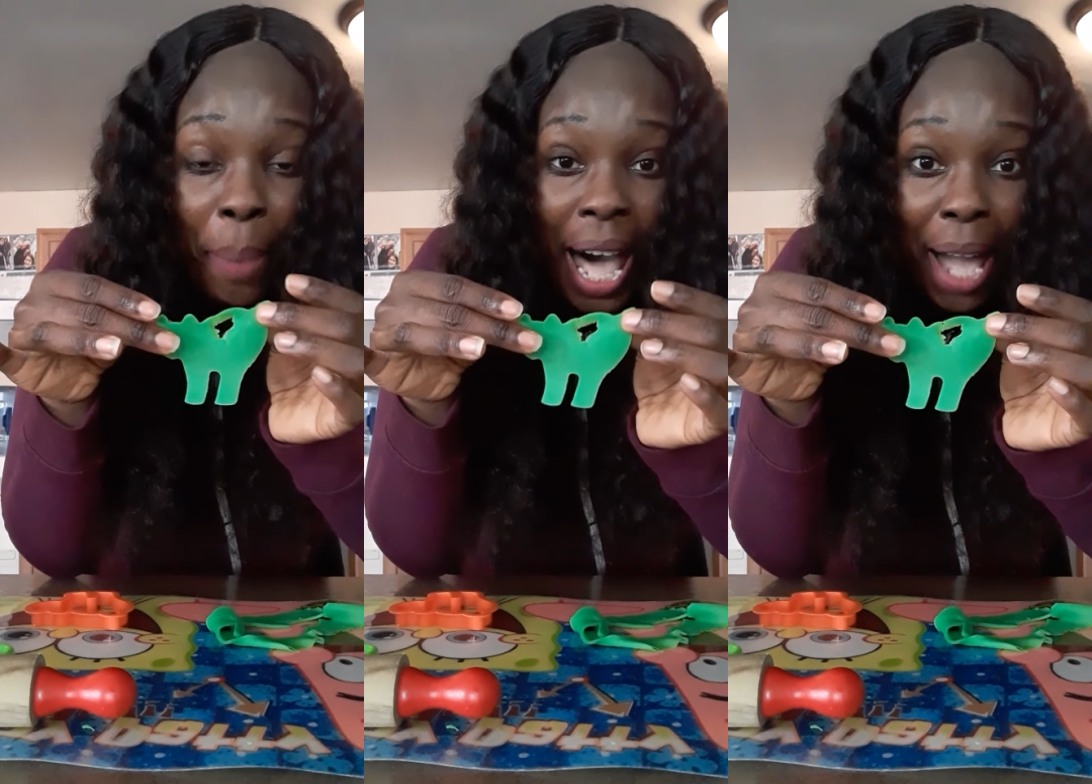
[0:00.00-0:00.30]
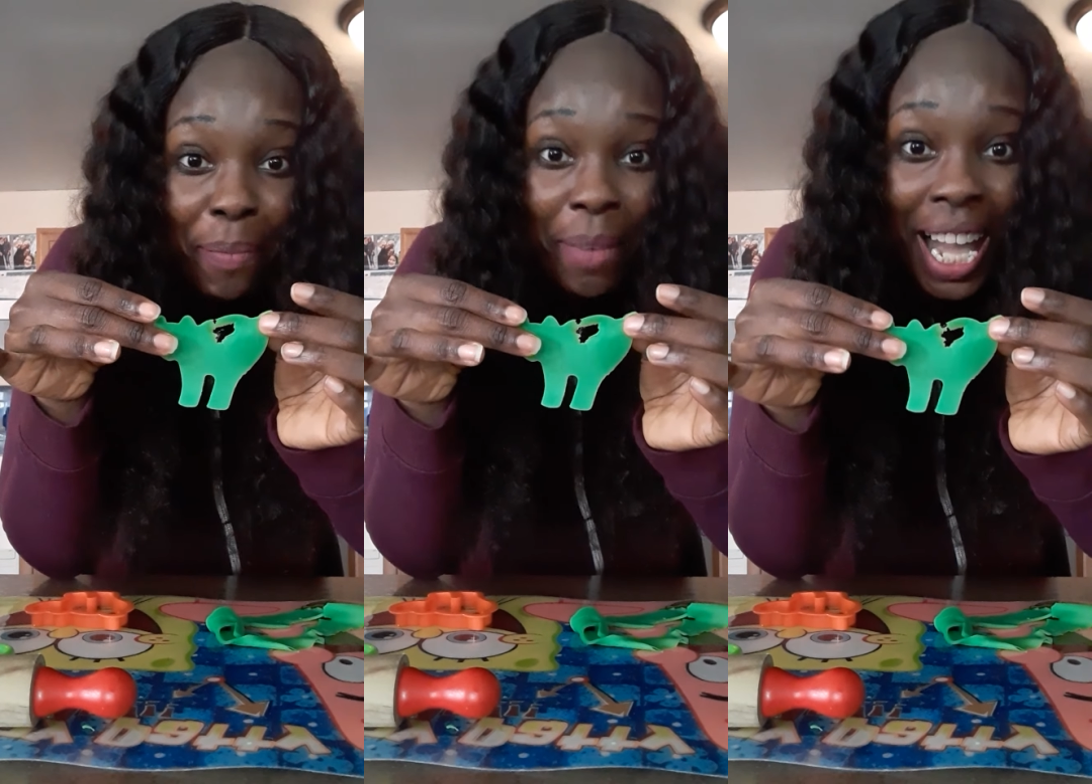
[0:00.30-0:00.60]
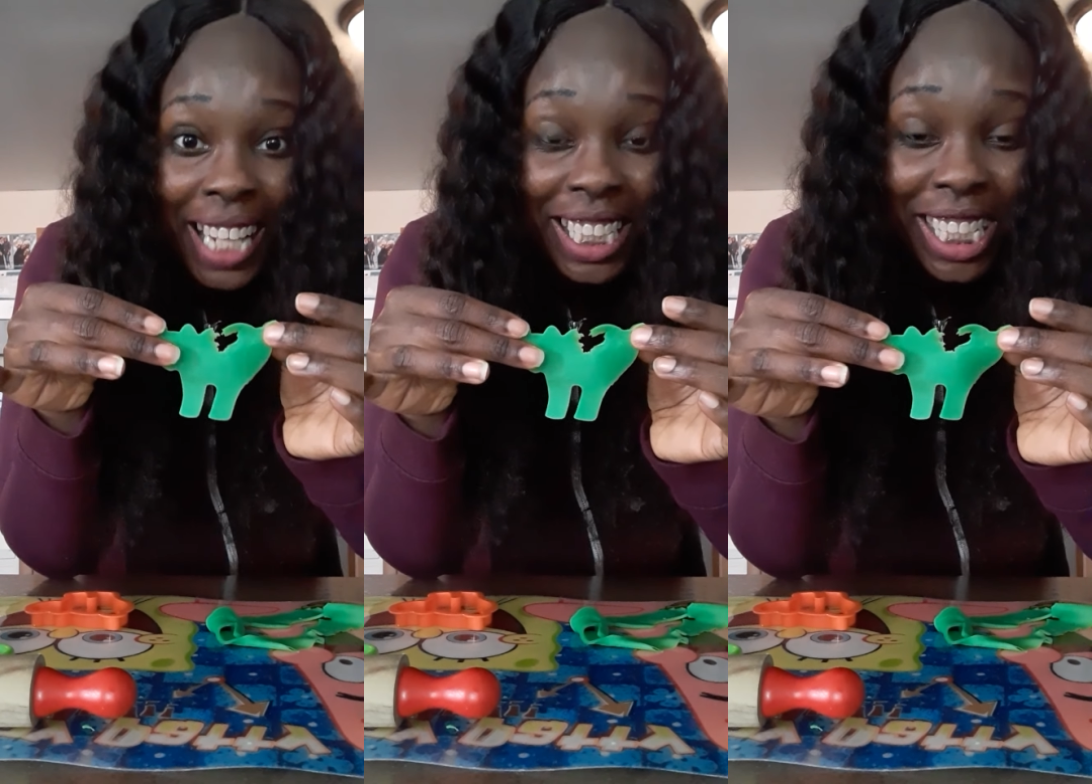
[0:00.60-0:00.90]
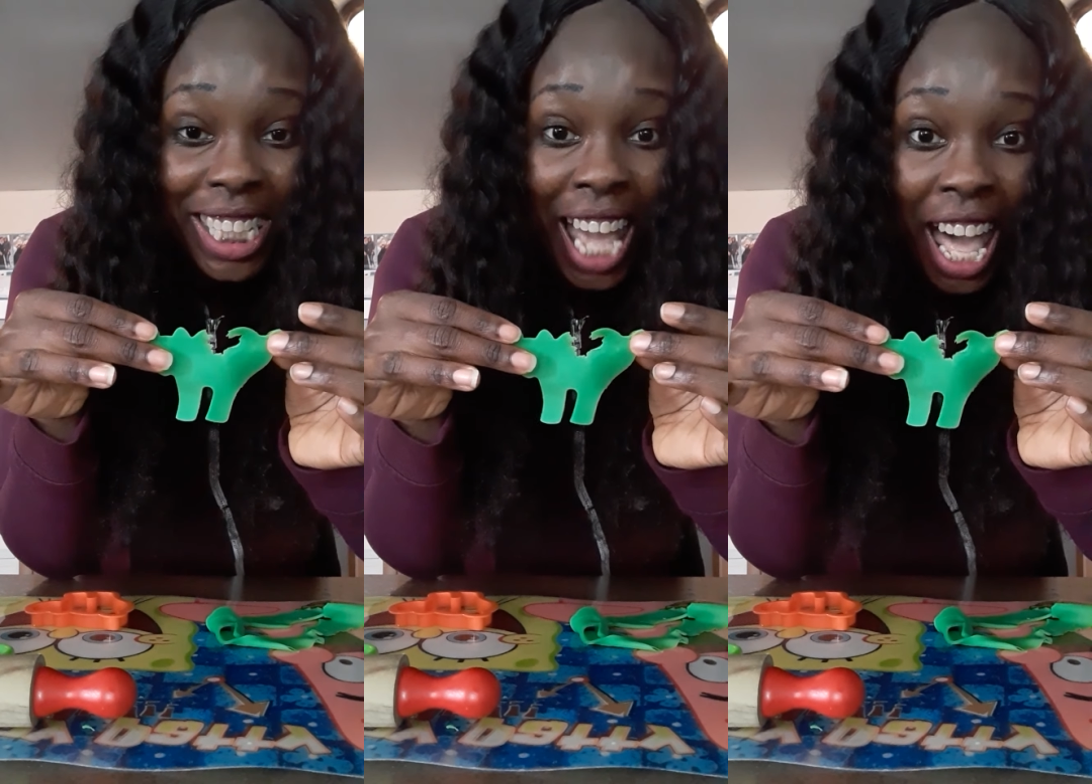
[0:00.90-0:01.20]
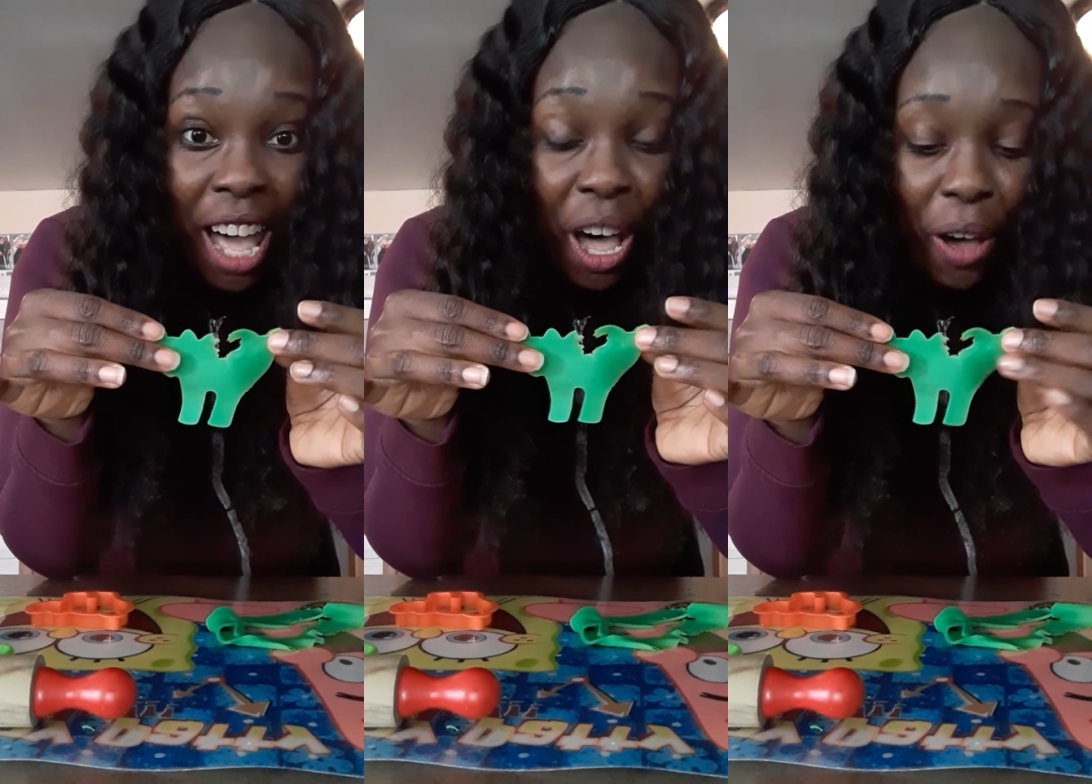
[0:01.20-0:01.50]
by
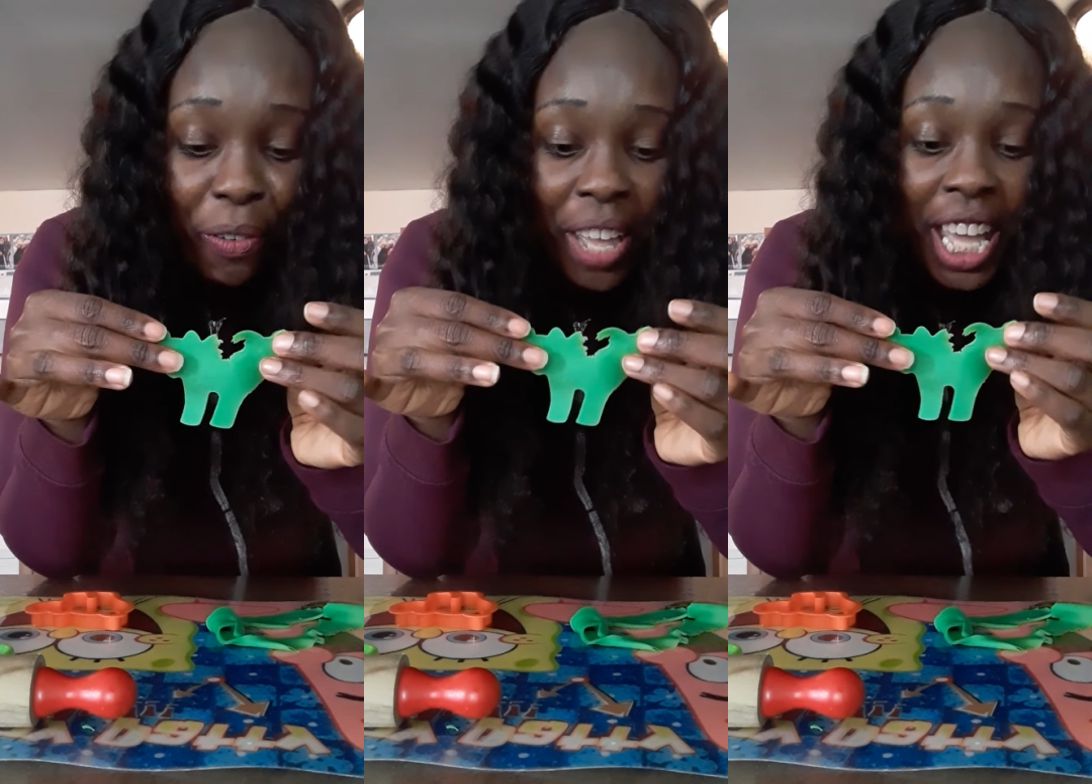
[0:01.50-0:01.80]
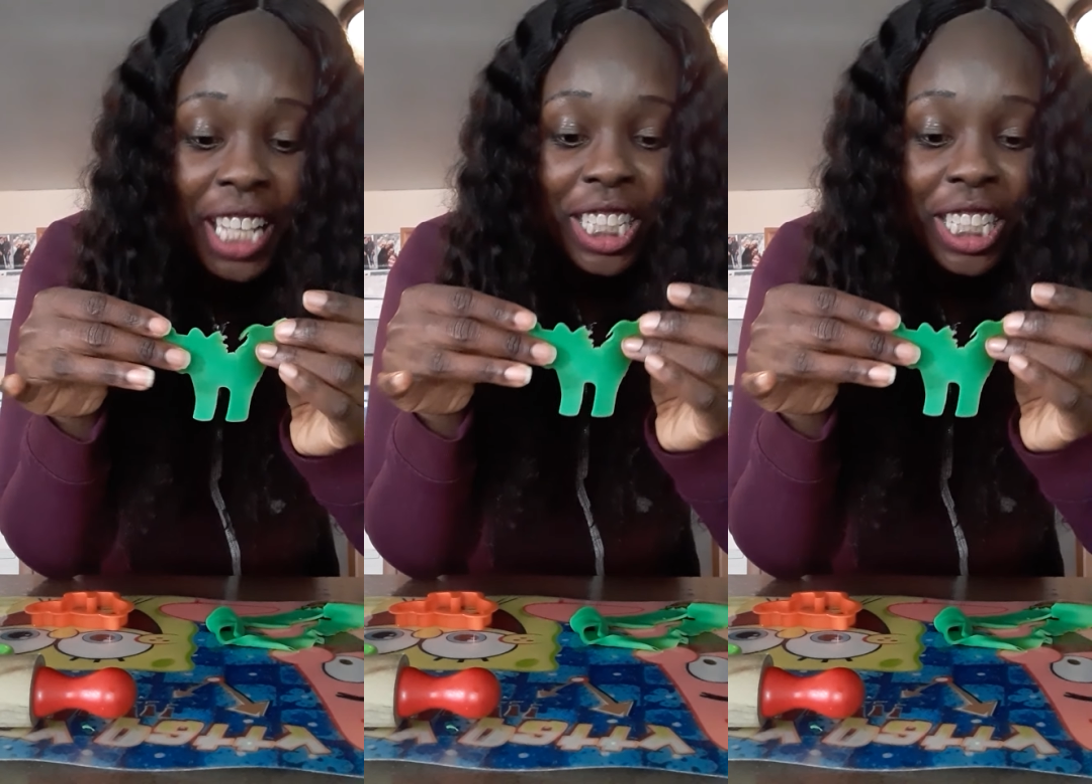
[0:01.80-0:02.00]
myself.